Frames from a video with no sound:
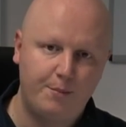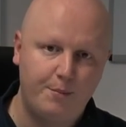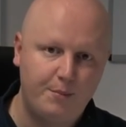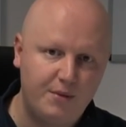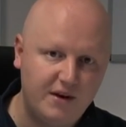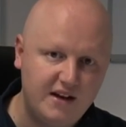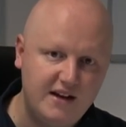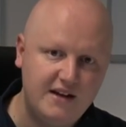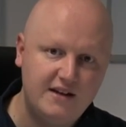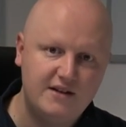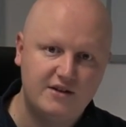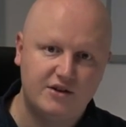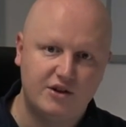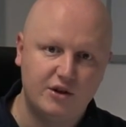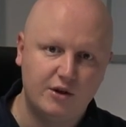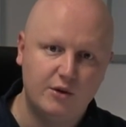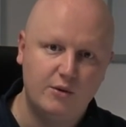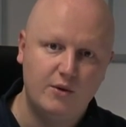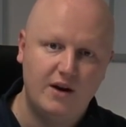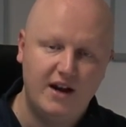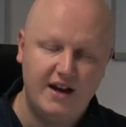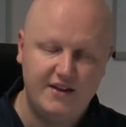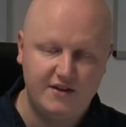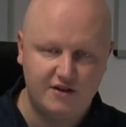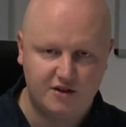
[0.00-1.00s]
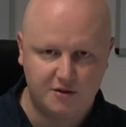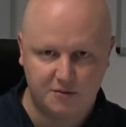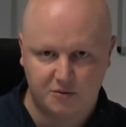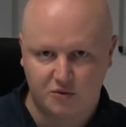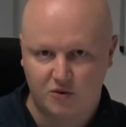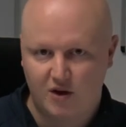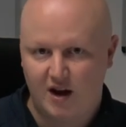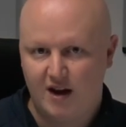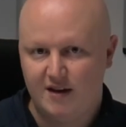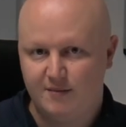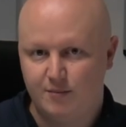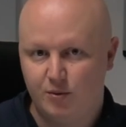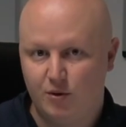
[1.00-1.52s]
please do hit the
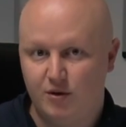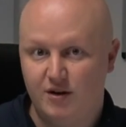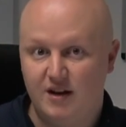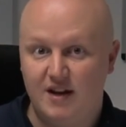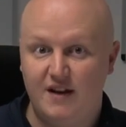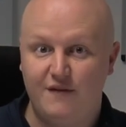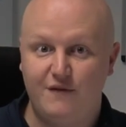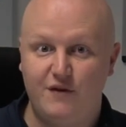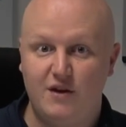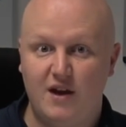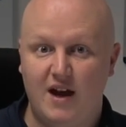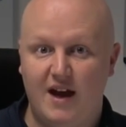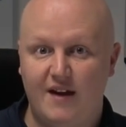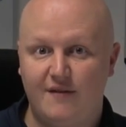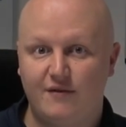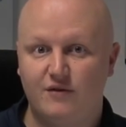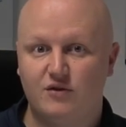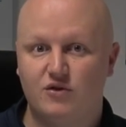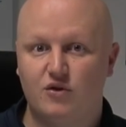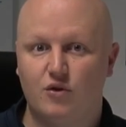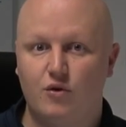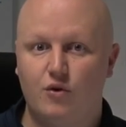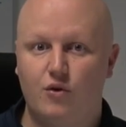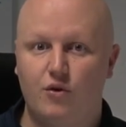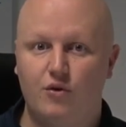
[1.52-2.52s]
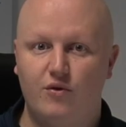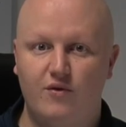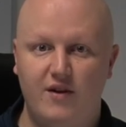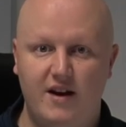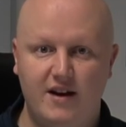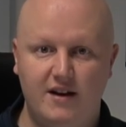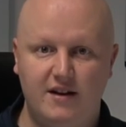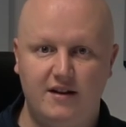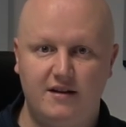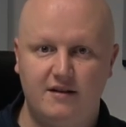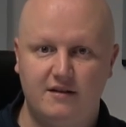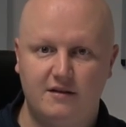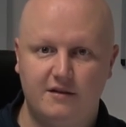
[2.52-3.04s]
subscribe button if you haven't
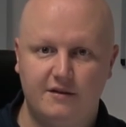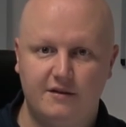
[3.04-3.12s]
already.